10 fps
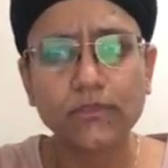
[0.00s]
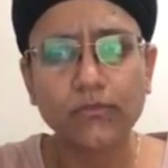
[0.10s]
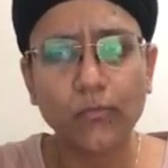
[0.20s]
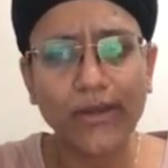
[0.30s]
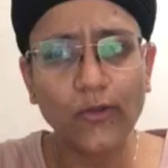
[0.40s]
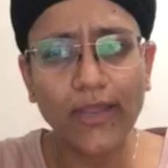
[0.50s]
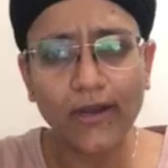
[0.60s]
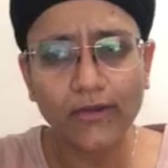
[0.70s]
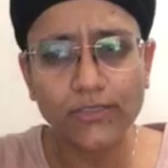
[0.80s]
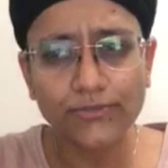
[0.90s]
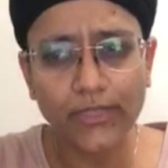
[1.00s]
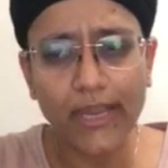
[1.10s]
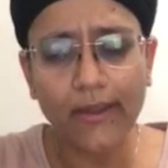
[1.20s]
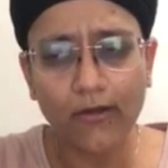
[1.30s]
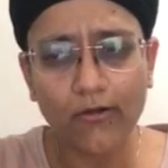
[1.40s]
When you get into the
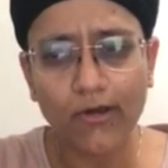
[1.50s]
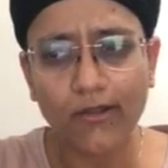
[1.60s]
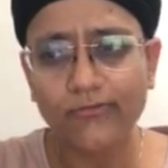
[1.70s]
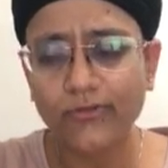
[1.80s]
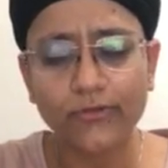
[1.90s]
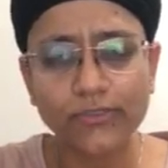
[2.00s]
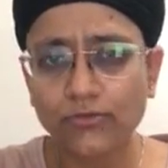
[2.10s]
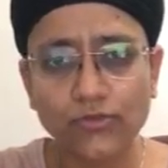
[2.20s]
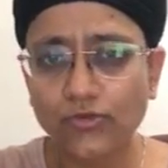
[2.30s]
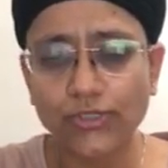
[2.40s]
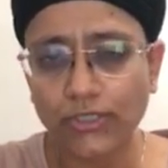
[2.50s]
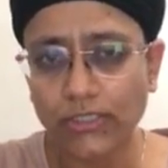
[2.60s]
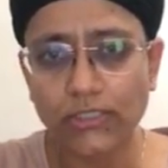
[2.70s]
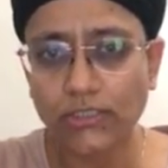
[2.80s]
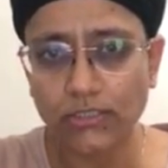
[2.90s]
aircraft, there's no social
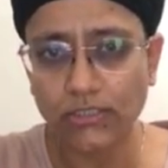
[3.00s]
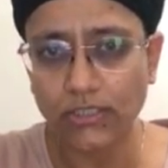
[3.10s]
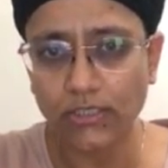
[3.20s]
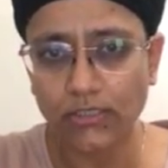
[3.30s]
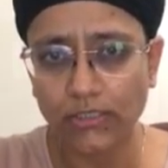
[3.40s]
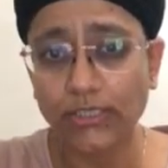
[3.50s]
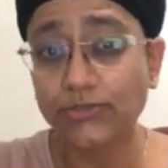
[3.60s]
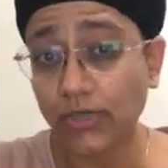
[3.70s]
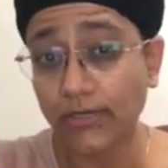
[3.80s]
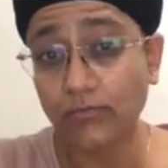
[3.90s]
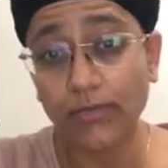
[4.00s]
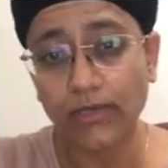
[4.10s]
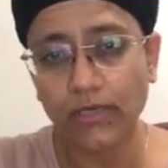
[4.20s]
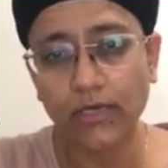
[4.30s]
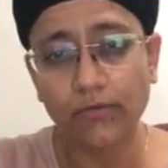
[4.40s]
distancing. They try to
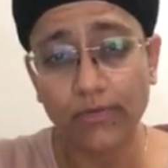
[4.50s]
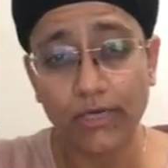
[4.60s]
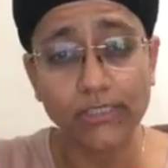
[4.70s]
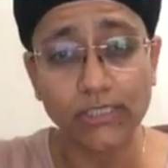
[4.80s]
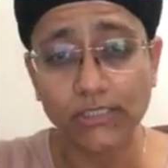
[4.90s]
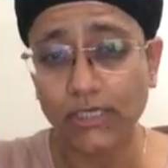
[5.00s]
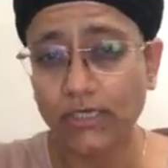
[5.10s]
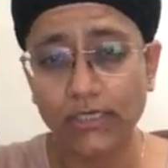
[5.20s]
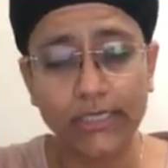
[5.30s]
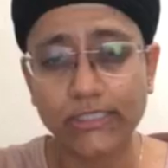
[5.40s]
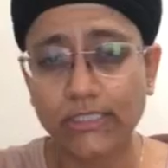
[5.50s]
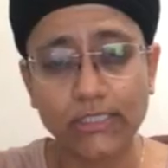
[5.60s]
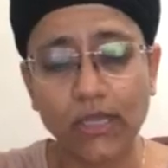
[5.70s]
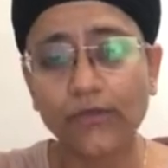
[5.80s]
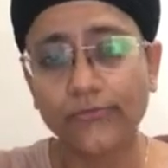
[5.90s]
maintain it, but as I said,
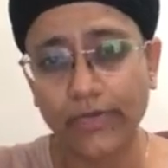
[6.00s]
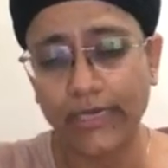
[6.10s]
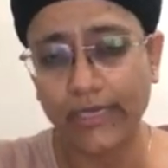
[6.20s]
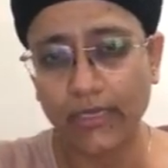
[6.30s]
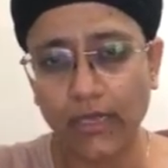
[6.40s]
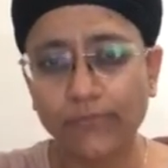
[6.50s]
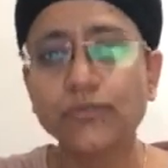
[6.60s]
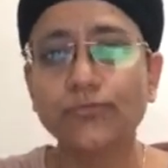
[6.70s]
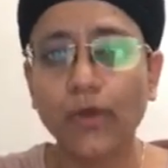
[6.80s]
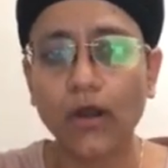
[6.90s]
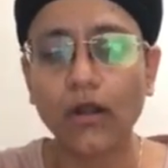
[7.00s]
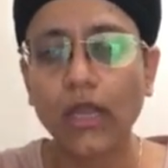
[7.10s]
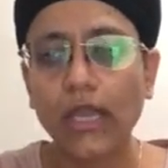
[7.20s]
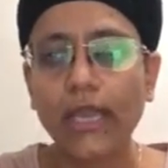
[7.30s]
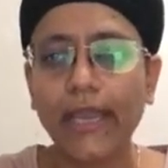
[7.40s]
it's not really up to par,
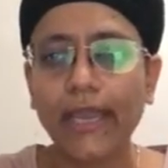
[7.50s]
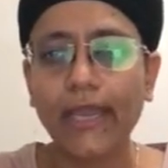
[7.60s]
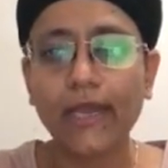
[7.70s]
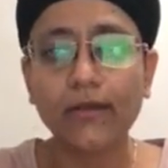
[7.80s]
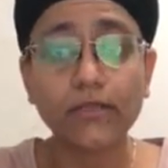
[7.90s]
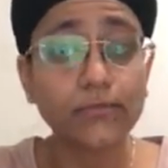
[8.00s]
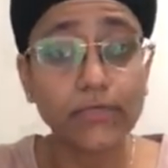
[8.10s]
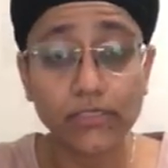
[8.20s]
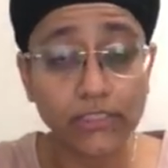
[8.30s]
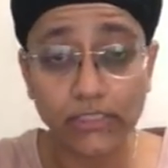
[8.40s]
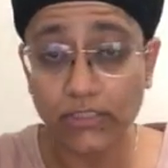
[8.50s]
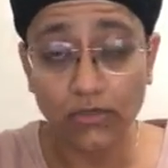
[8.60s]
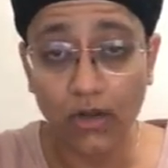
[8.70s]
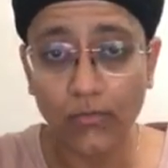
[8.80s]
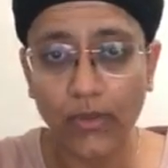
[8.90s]
and the middle seats are
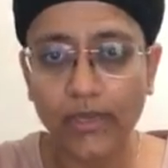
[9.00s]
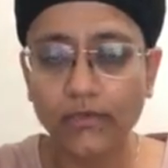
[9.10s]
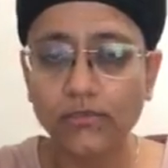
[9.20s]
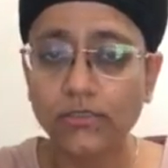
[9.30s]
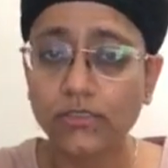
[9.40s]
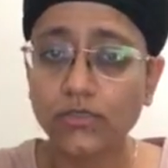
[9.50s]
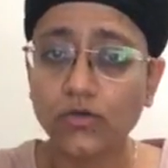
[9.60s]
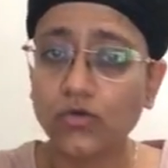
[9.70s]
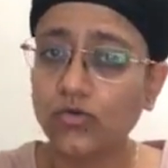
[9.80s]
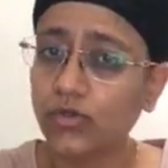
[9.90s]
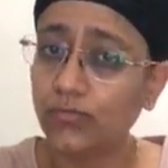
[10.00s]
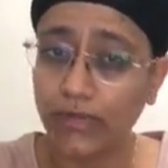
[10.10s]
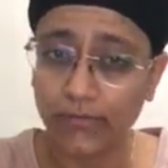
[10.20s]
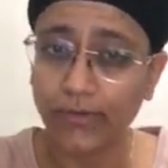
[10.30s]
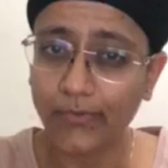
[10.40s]
not vacant, so you
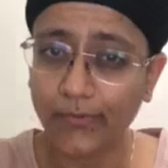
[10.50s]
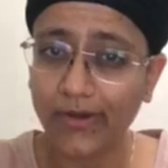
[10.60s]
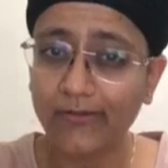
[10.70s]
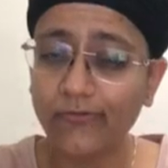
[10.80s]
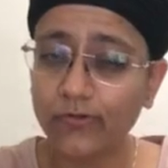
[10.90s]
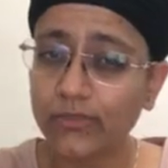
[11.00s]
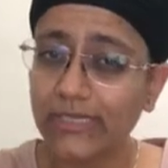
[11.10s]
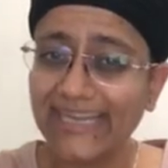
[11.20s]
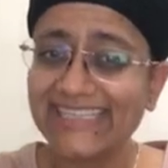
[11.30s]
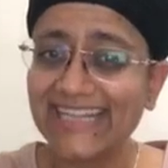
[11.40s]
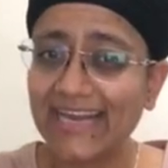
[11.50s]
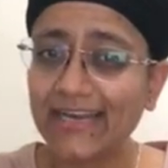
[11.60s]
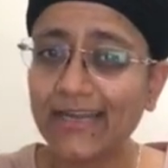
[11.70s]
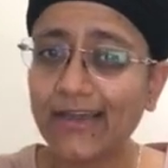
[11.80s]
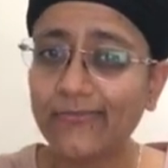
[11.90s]
better be prepared for the next
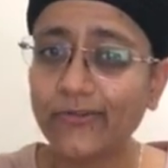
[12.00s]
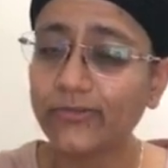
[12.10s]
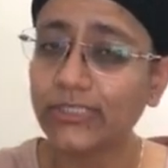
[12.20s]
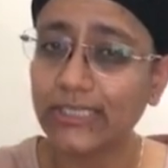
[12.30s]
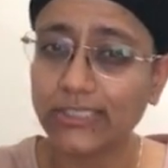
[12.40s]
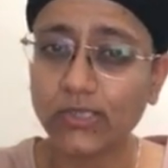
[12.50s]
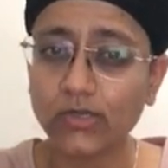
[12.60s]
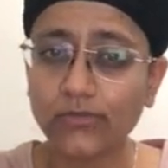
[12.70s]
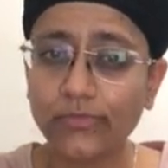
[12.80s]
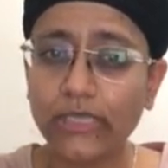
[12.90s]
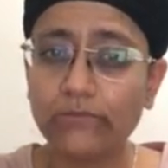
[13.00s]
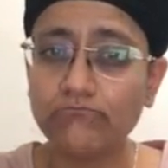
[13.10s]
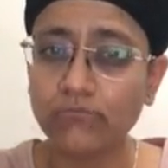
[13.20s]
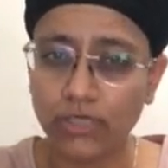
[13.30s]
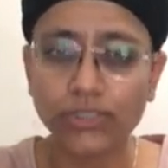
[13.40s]
9.5 hours. It's gonna be
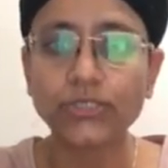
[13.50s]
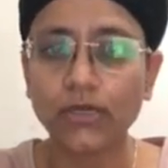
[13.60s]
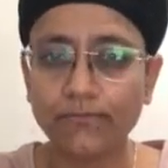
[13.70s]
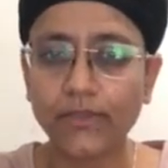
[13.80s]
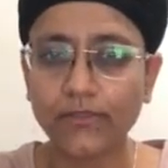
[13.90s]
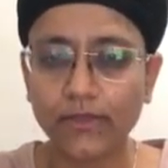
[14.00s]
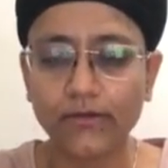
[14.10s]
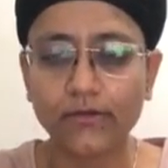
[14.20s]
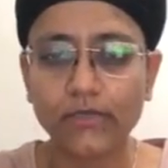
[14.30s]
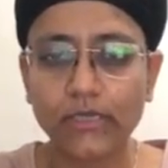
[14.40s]
mushed up in there.